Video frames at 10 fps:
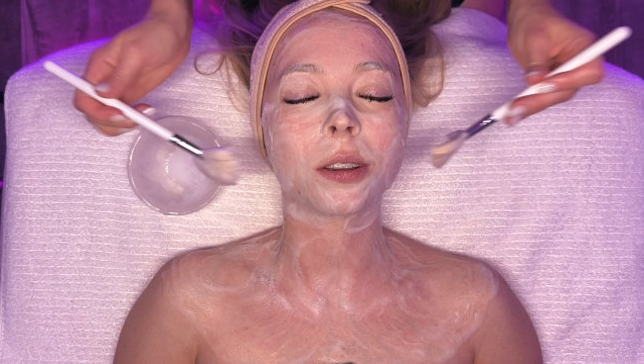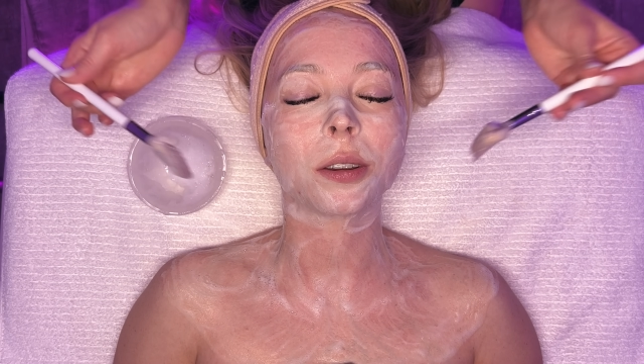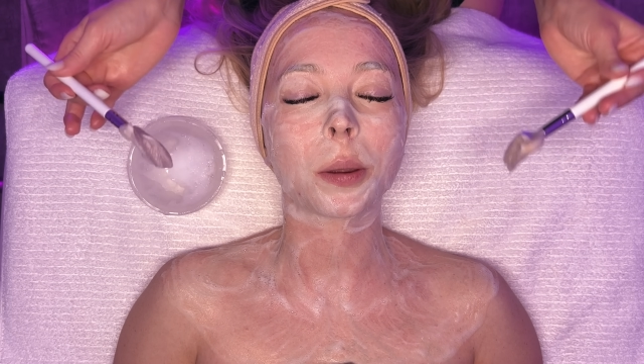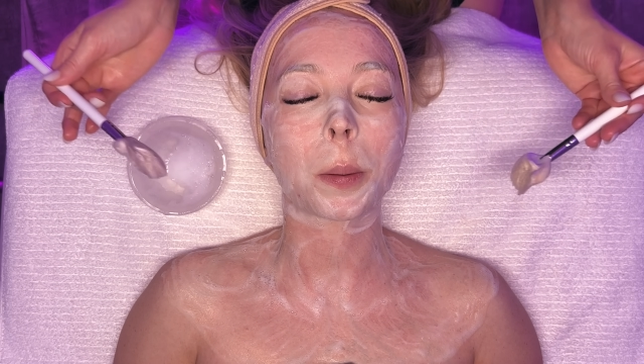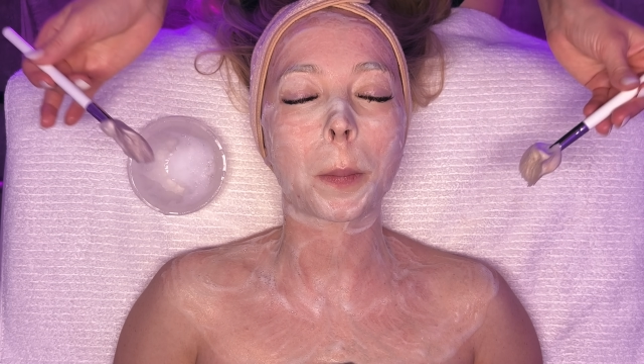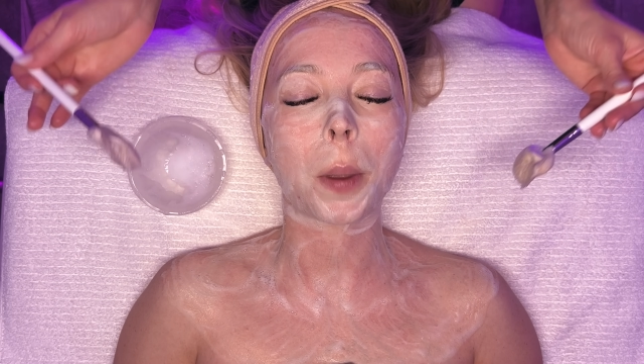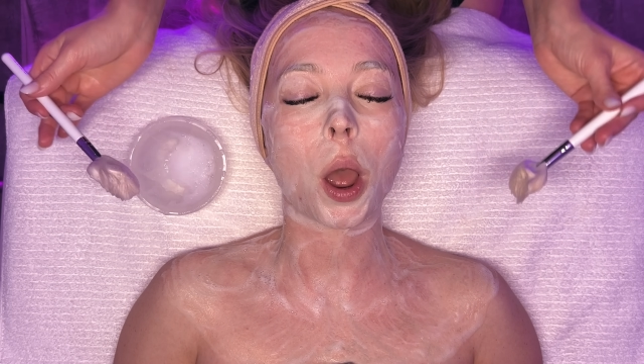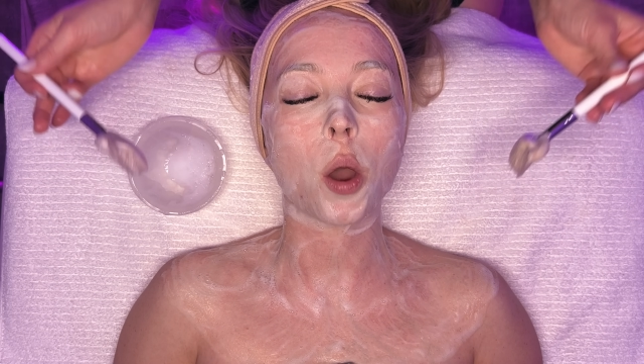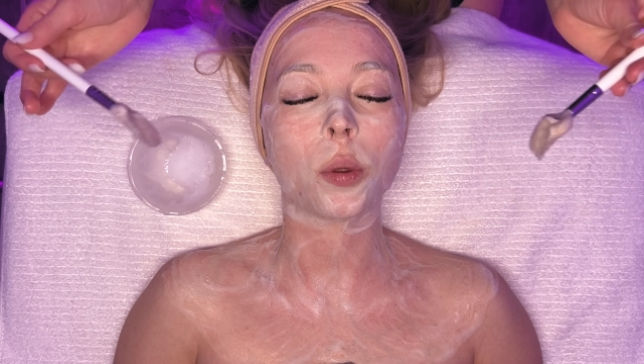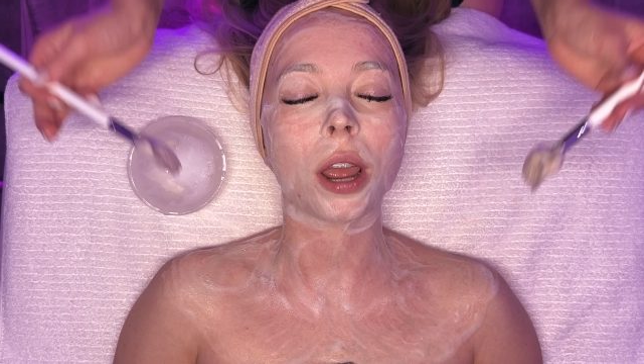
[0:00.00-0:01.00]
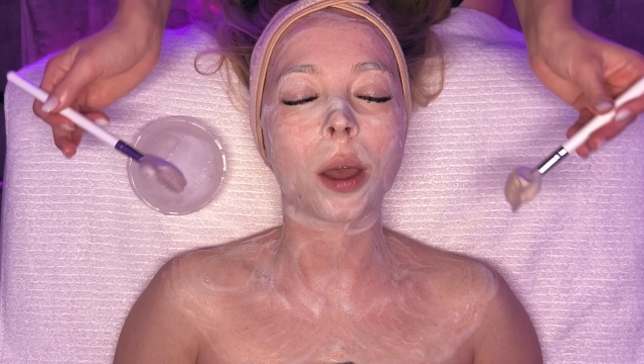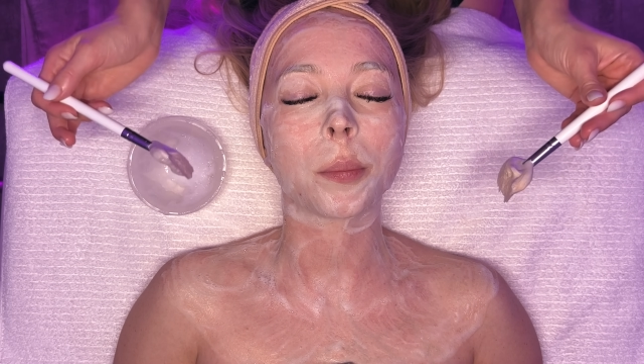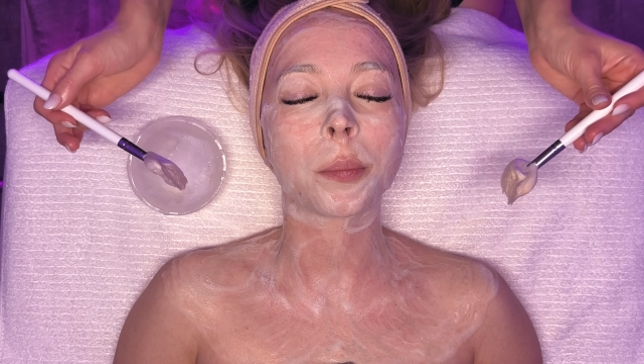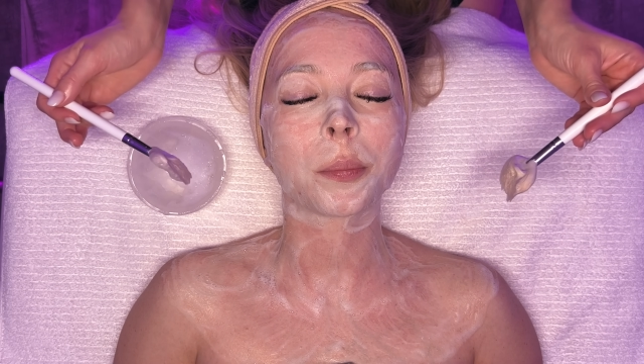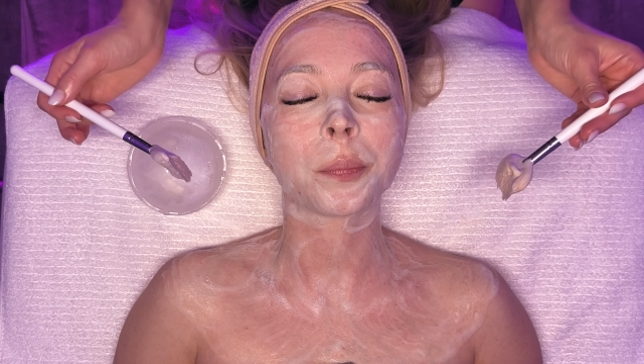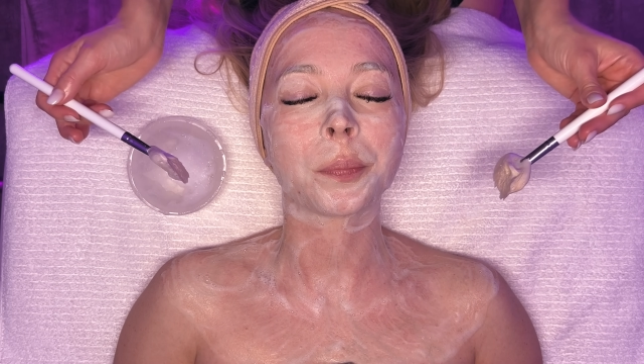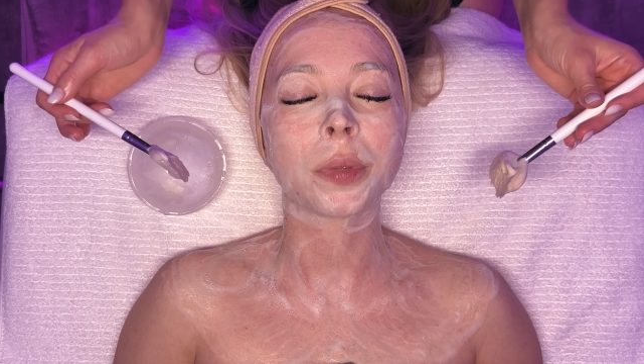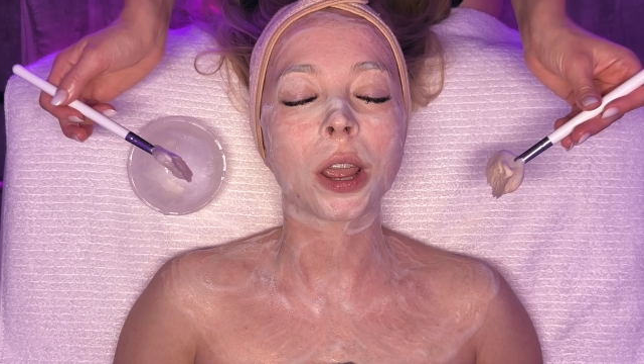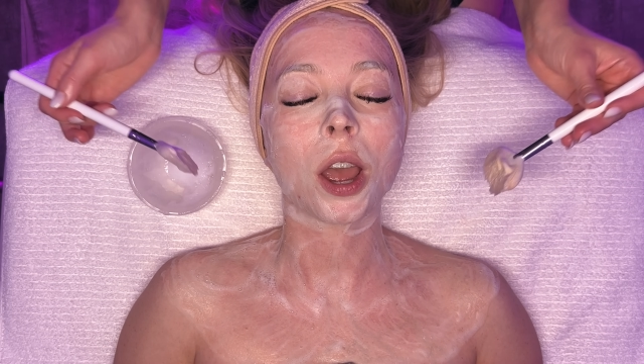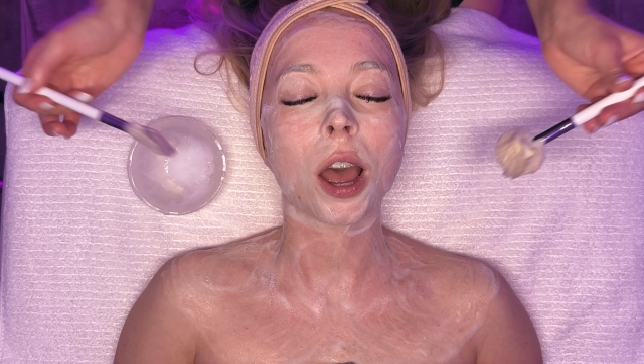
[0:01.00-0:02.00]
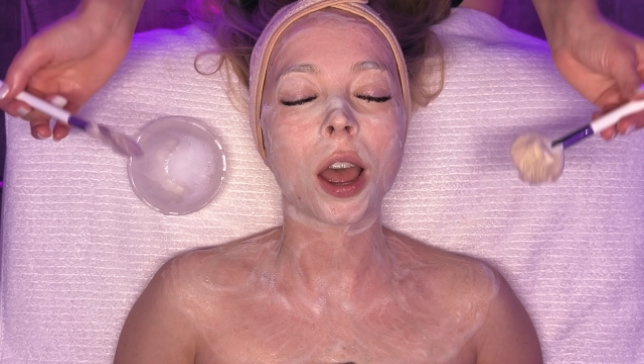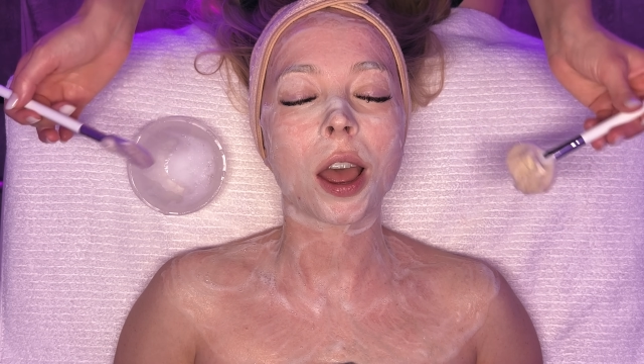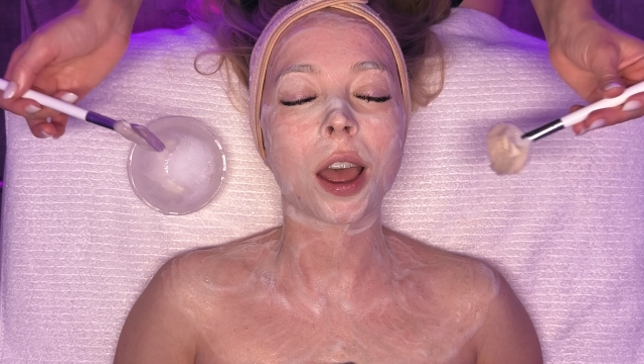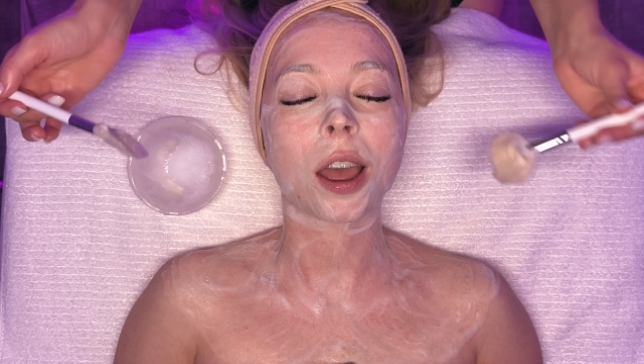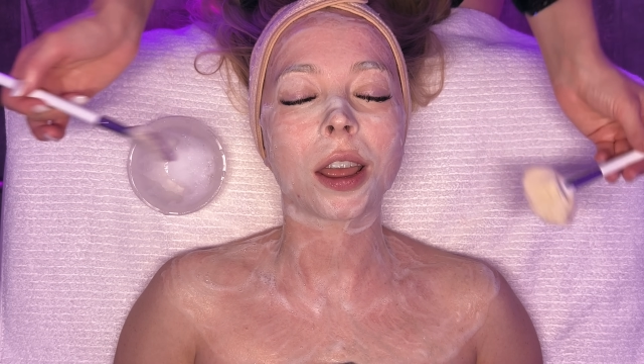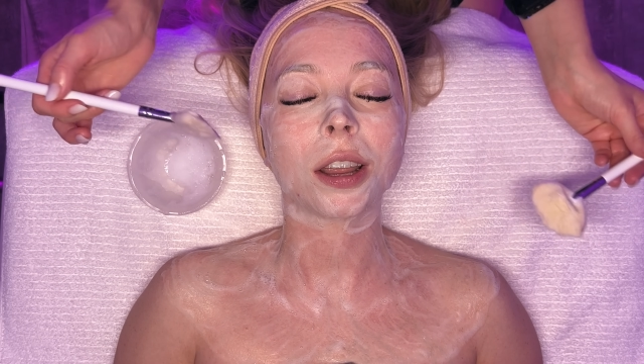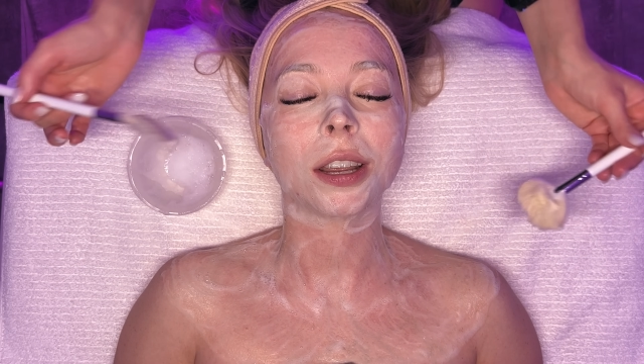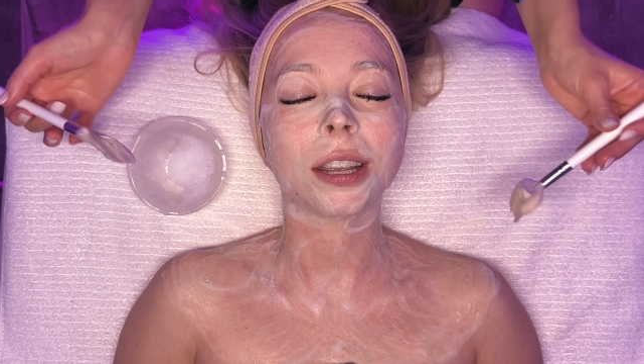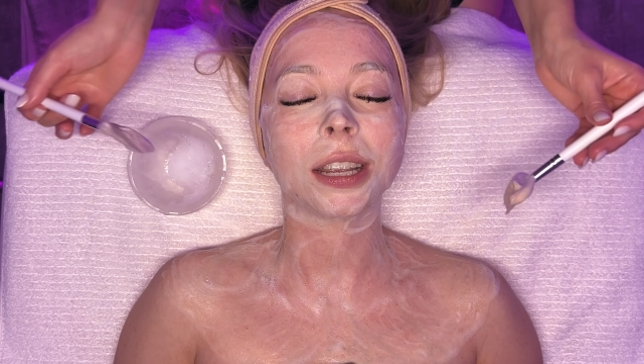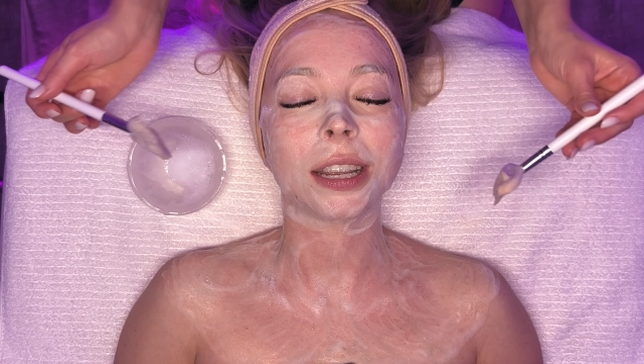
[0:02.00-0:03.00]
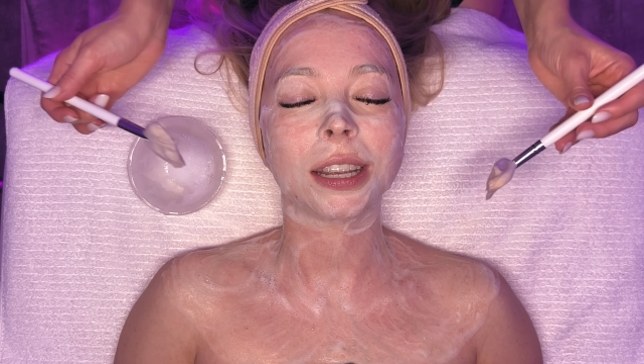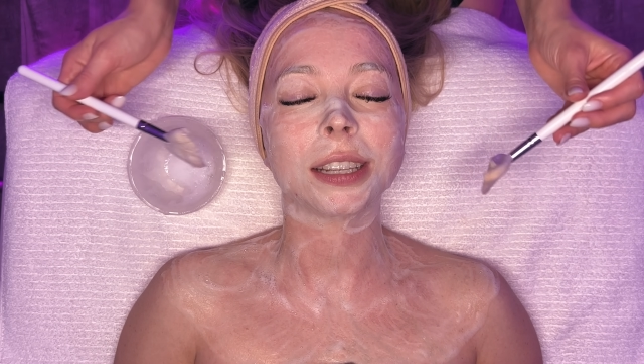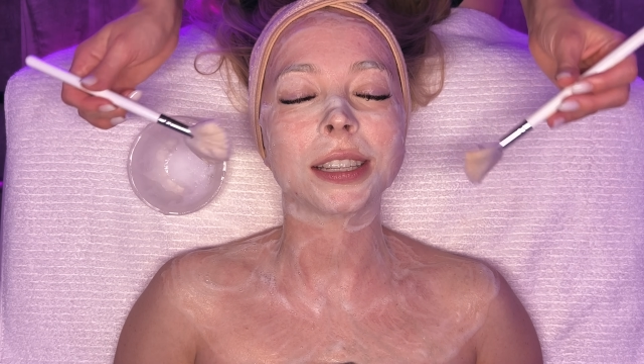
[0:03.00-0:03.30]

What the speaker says: when I get a kitchen this big, I'm gonna get a big A candle.